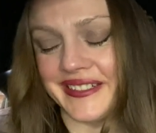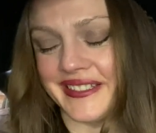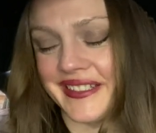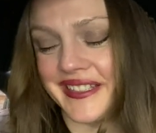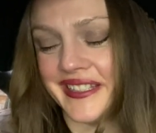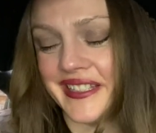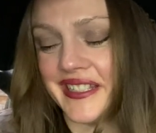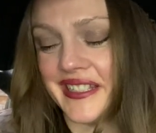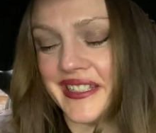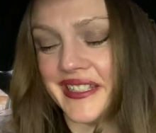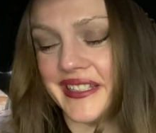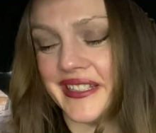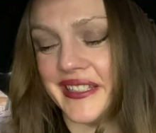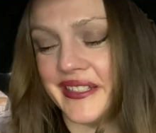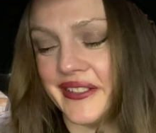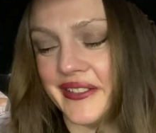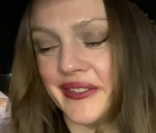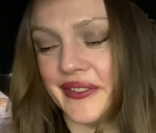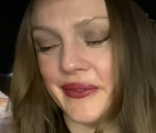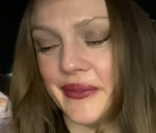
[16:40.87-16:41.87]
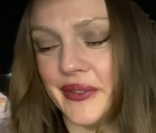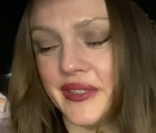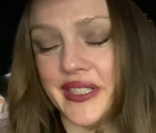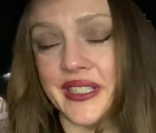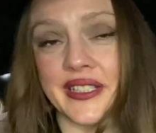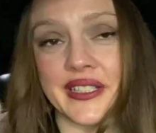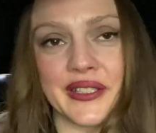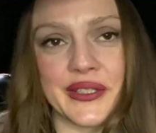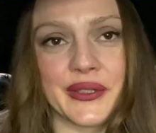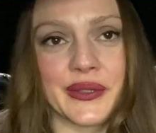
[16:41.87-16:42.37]
Jeez, what do
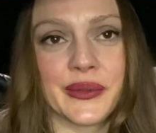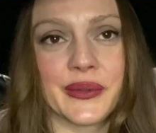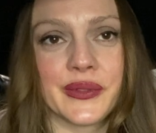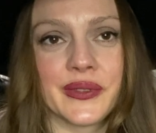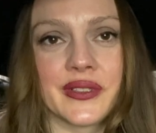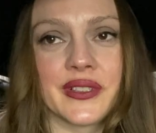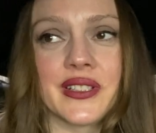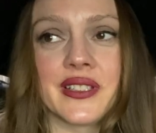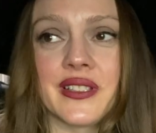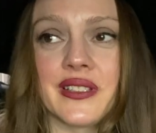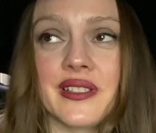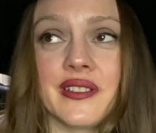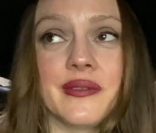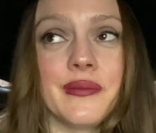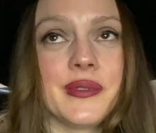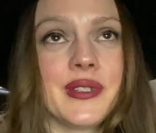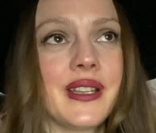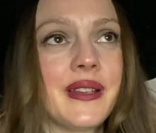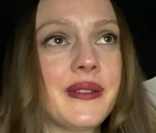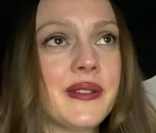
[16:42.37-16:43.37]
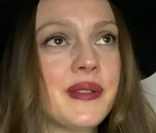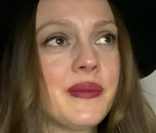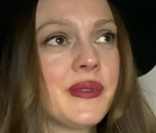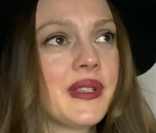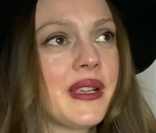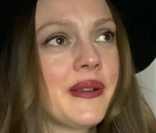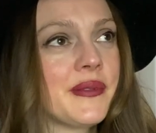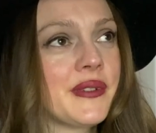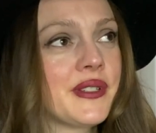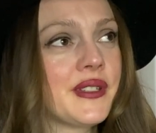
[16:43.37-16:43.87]
you do?
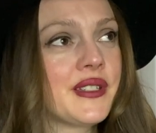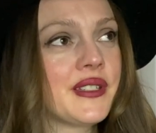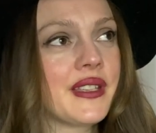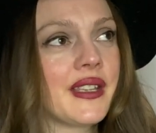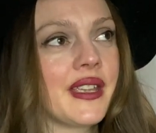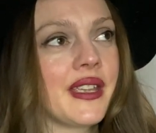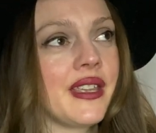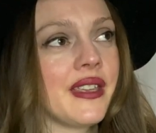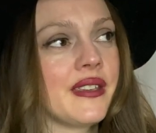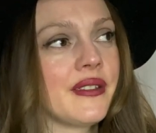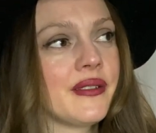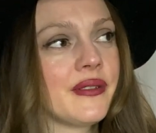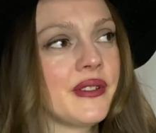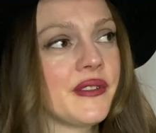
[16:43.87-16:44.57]
Sometimes it's just like,